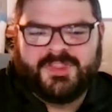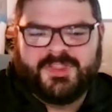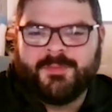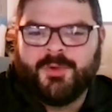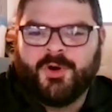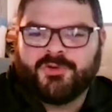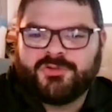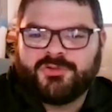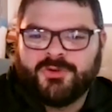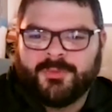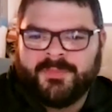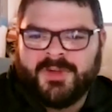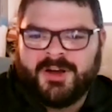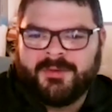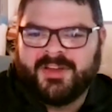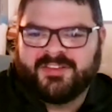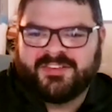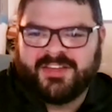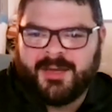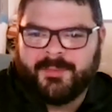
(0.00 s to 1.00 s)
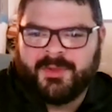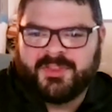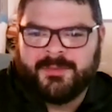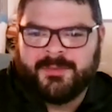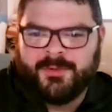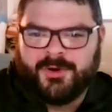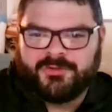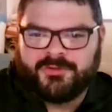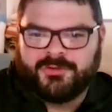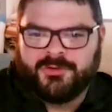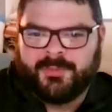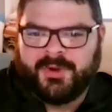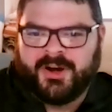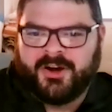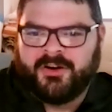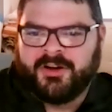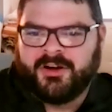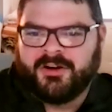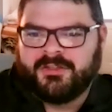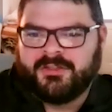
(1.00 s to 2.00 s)
the emotional, not mentality, but the emotional
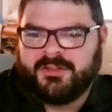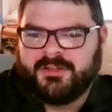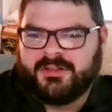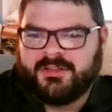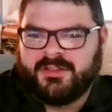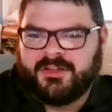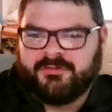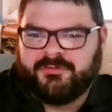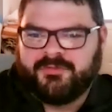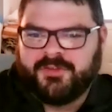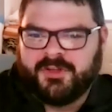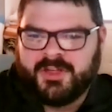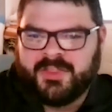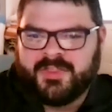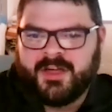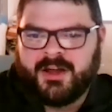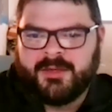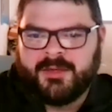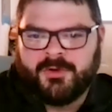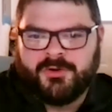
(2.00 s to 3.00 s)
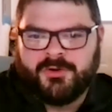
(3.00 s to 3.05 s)
barrier, the like feeling that